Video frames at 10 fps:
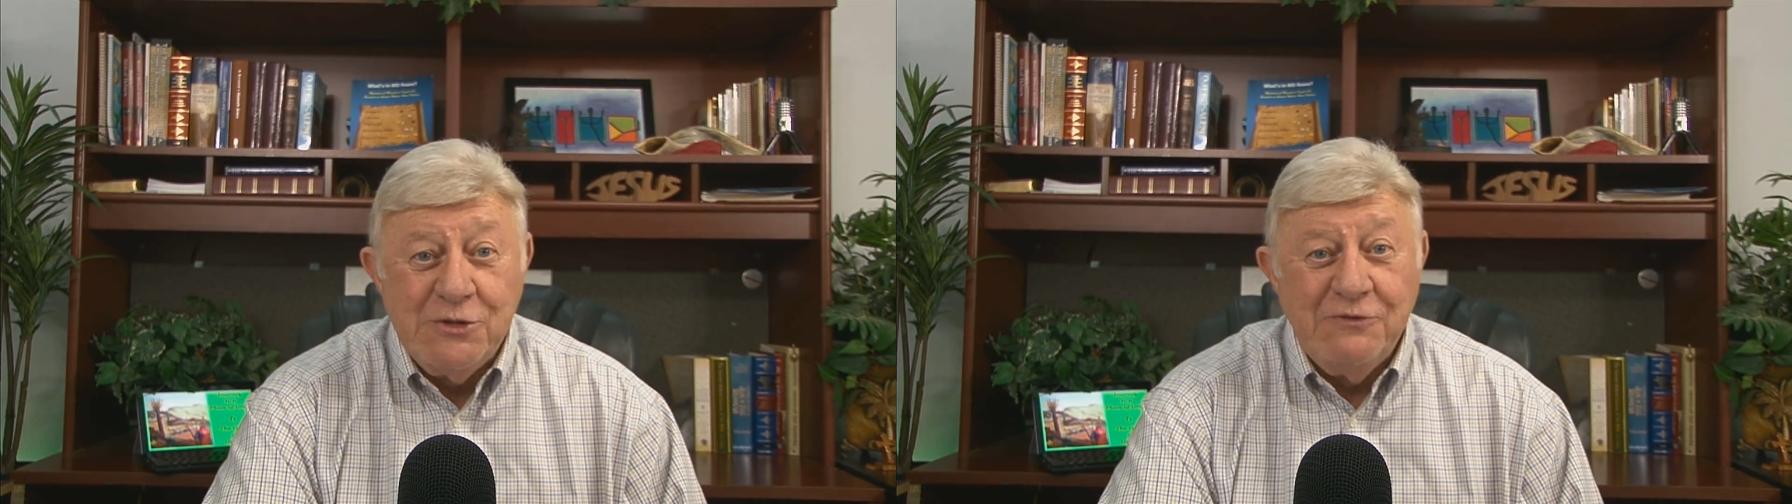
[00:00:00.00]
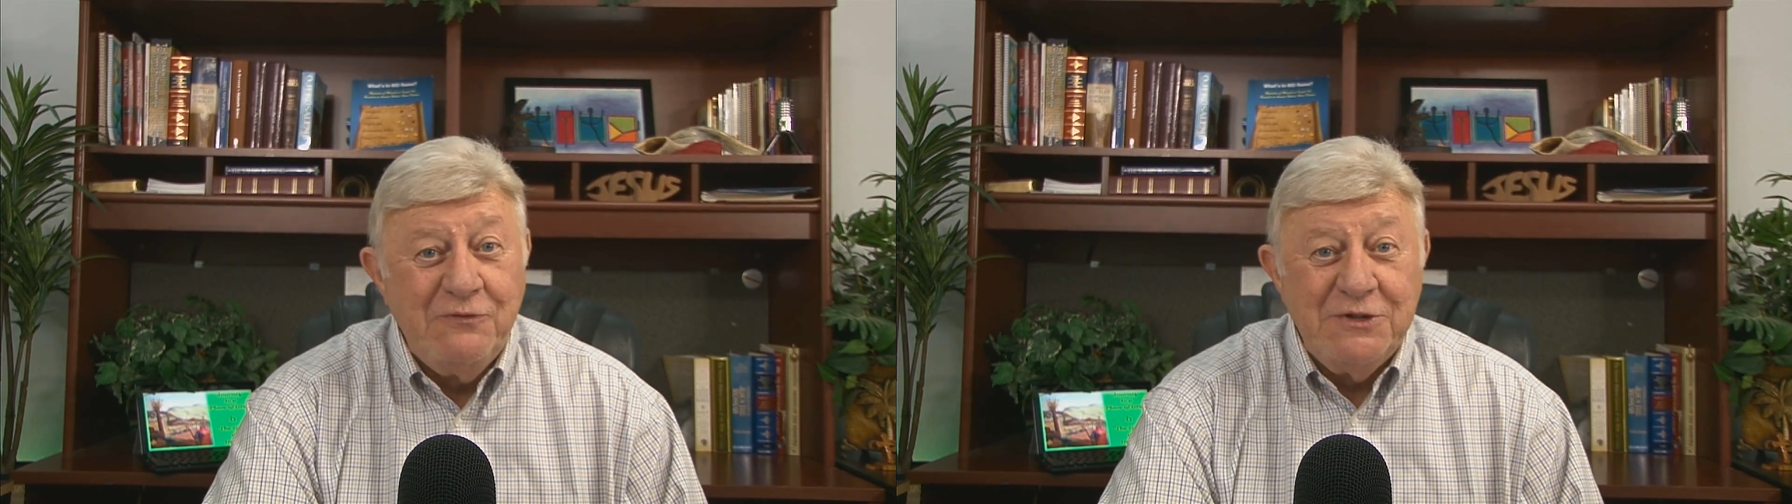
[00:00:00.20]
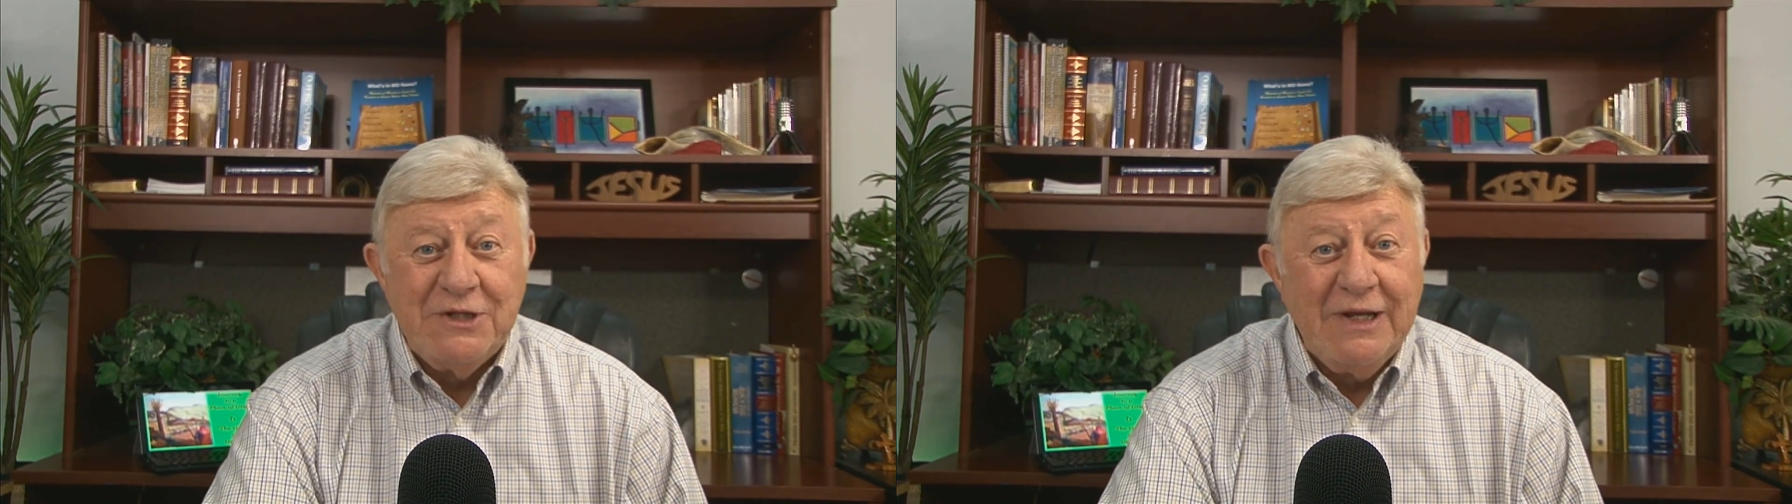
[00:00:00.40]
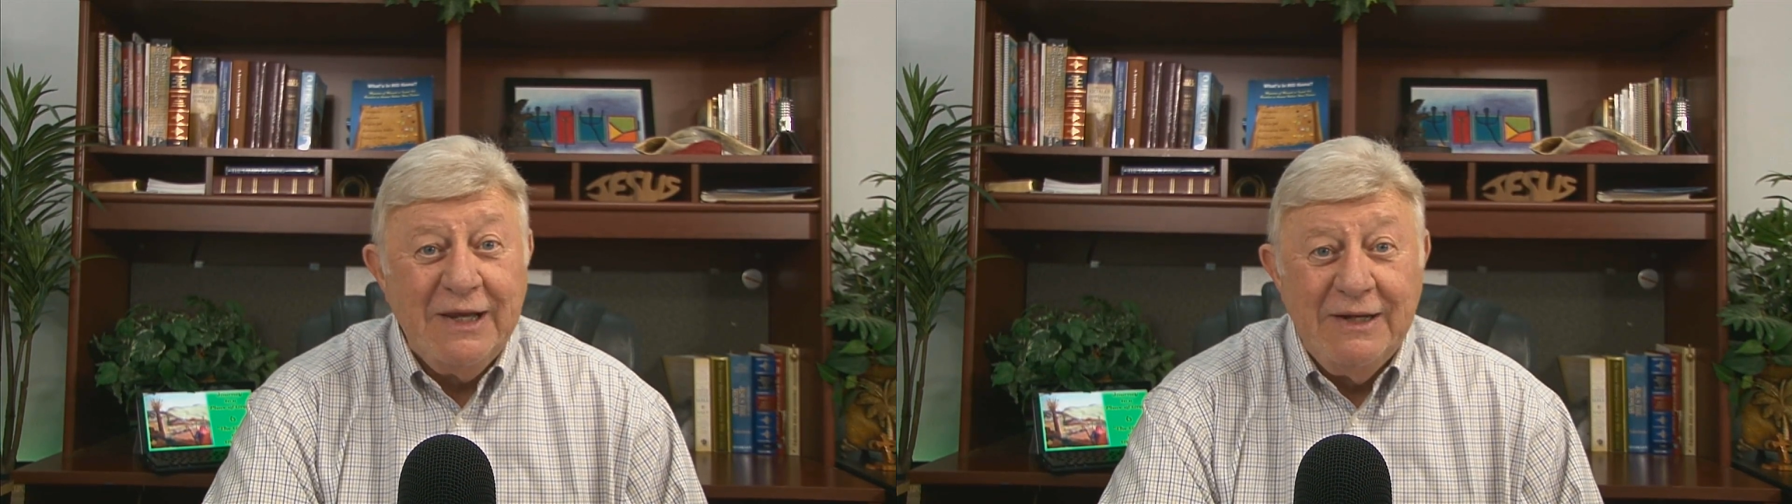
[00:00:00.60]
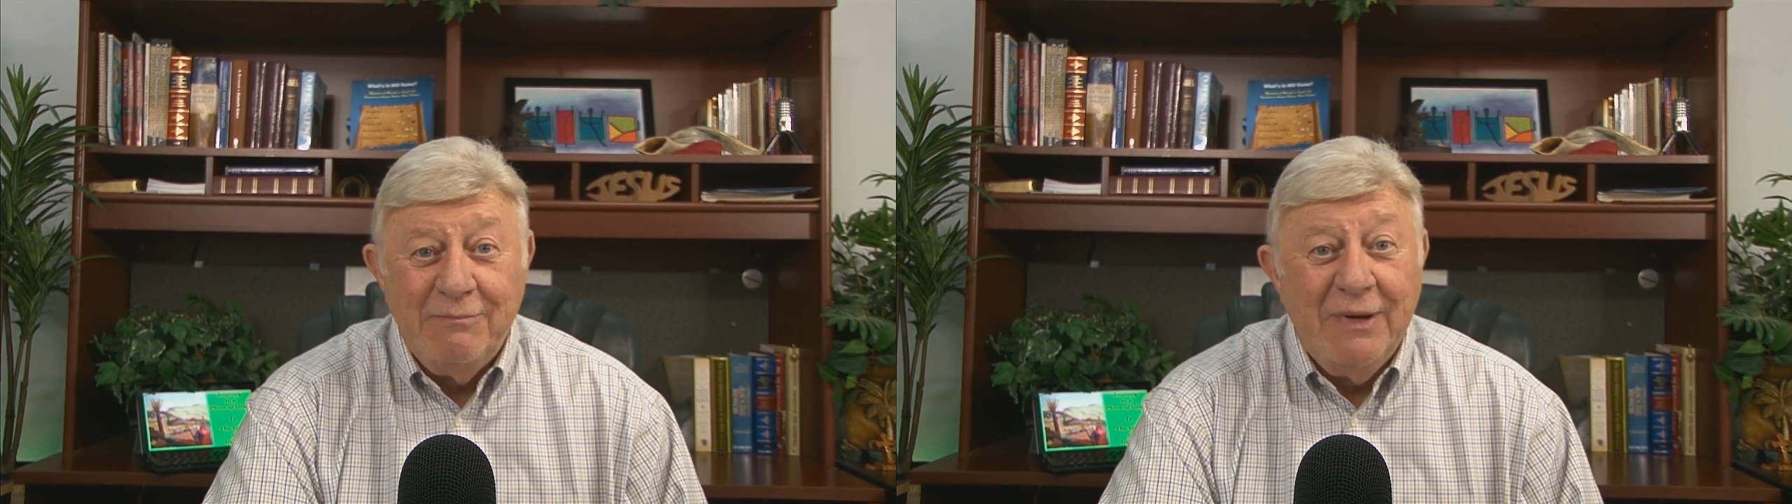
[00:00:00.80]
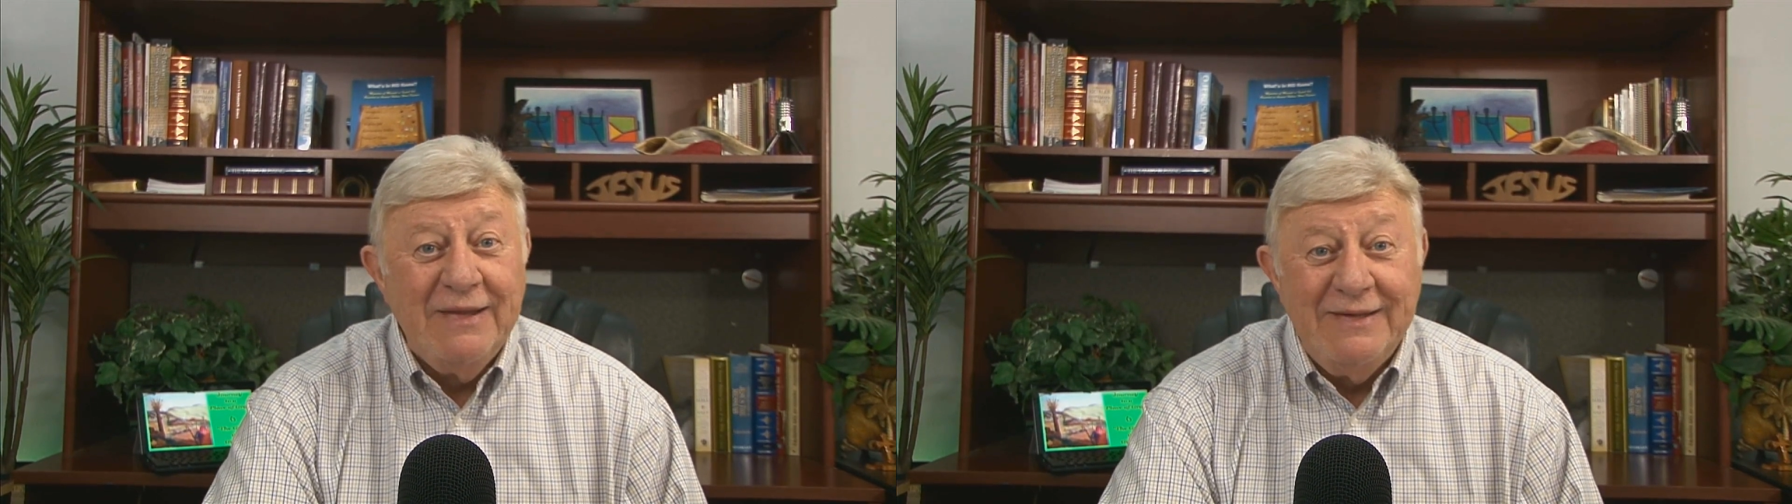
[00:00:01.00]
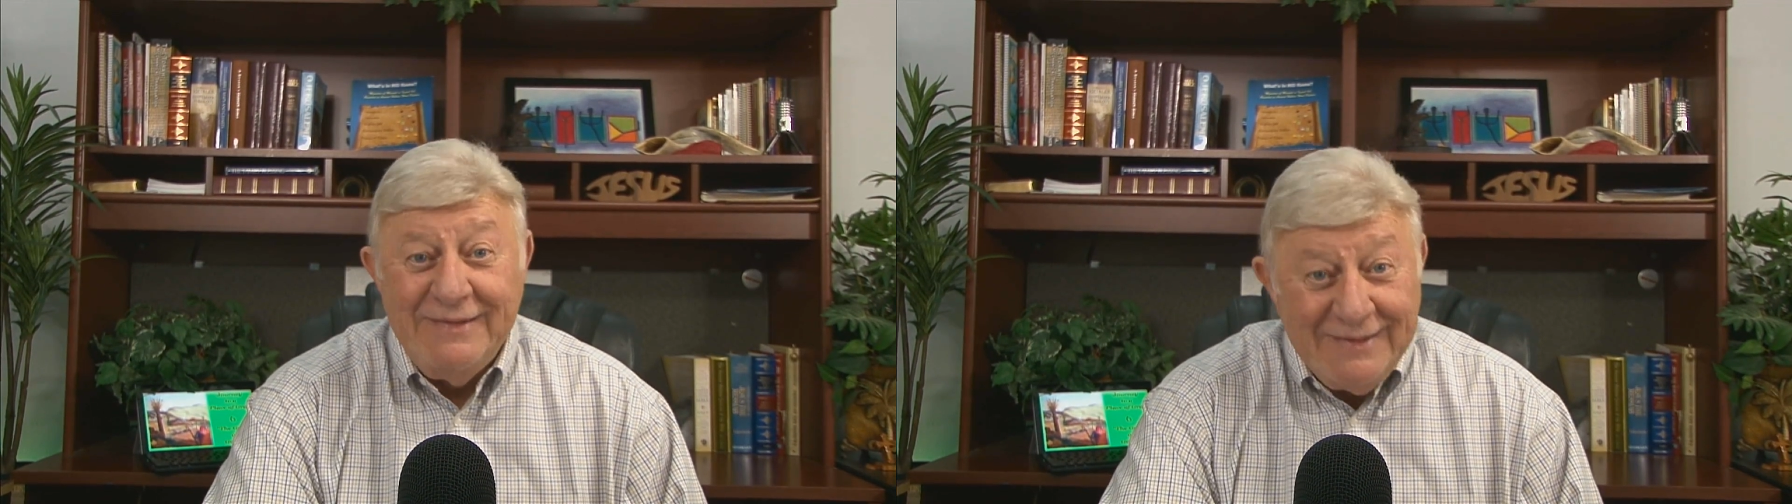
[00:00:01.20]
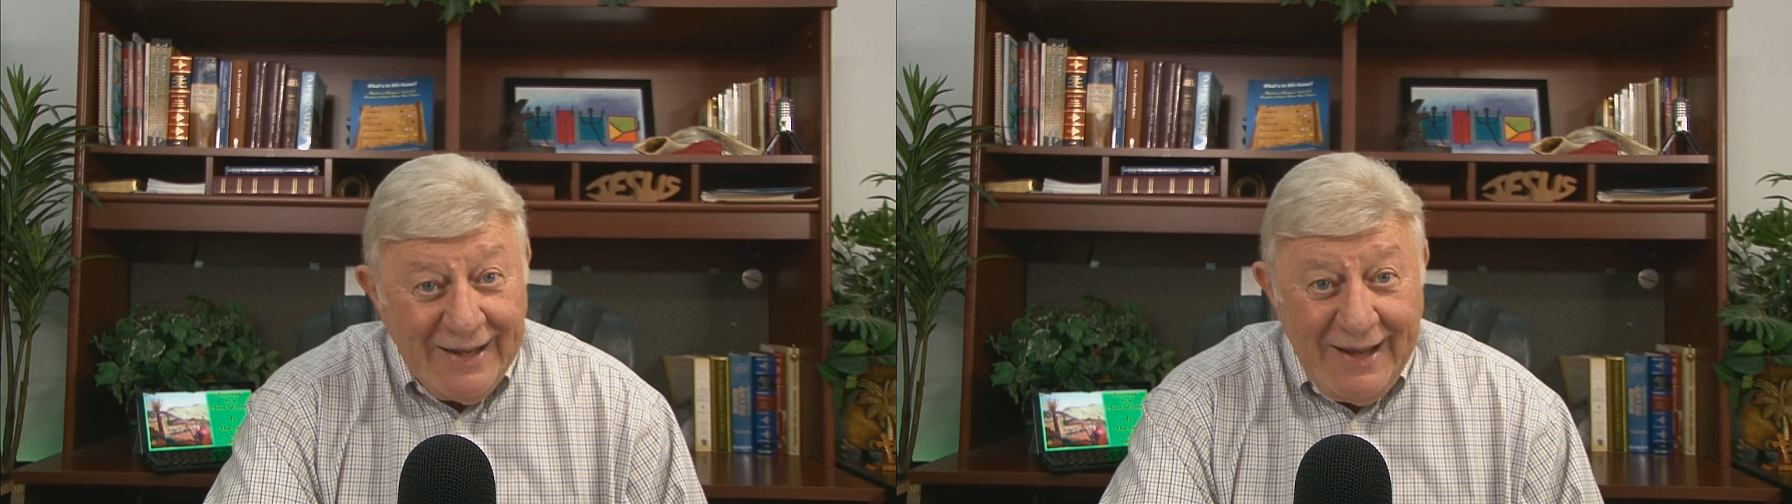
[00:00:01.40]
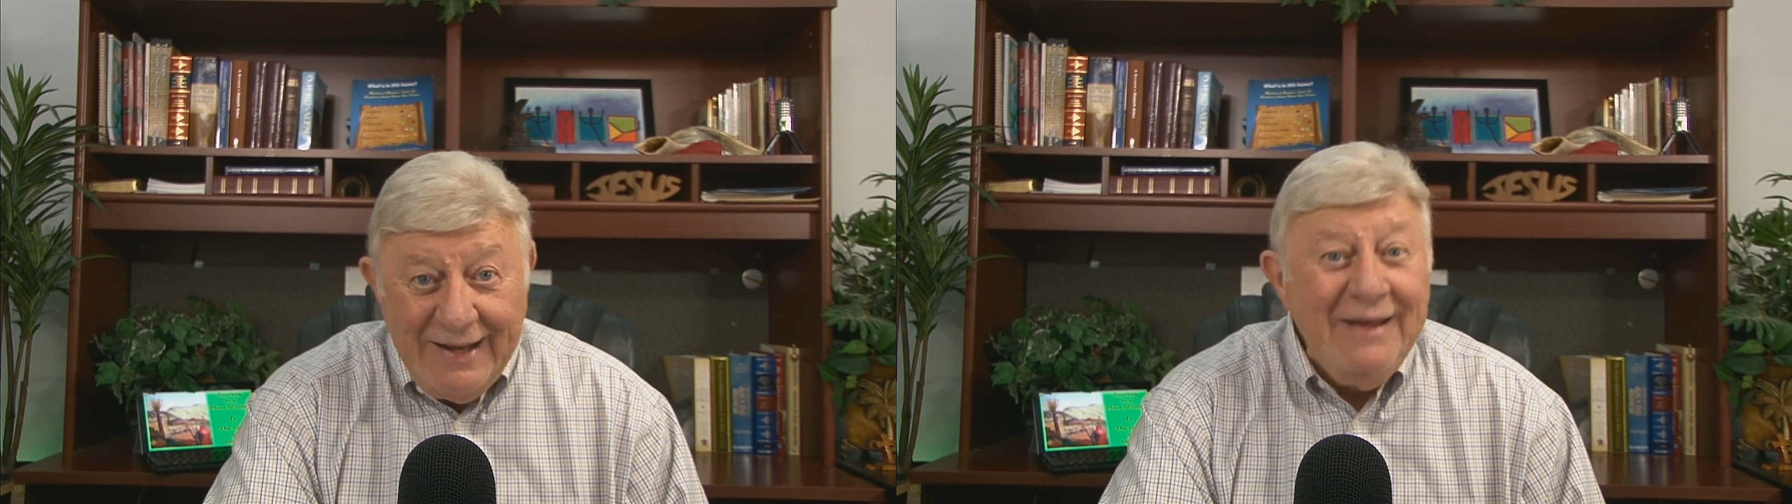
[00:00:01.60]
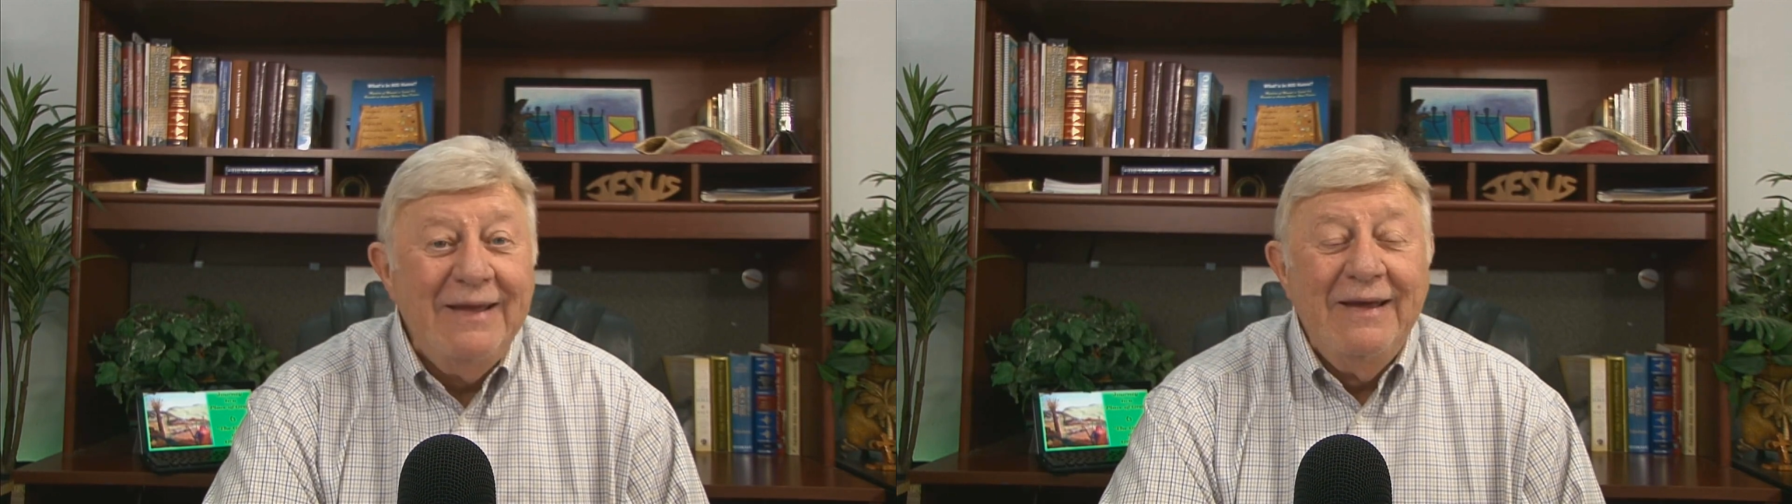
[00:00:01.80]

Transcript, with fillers: sophisticated by the day.